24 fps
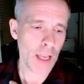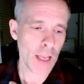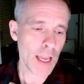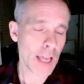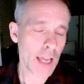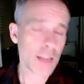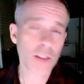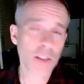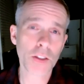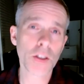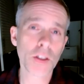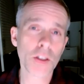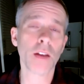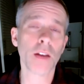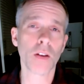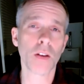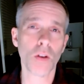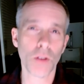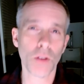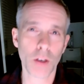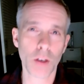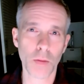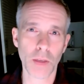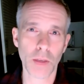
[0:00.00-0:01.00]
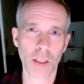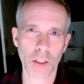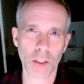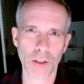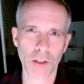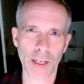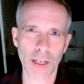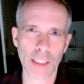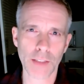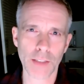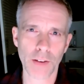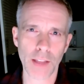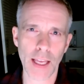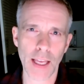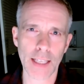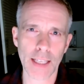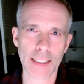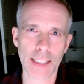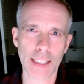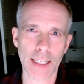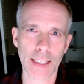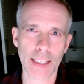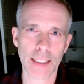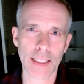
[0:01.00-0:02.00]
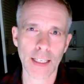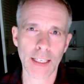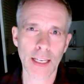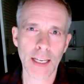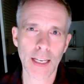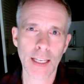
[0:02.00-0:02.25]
and there's not going to be a transfer that day.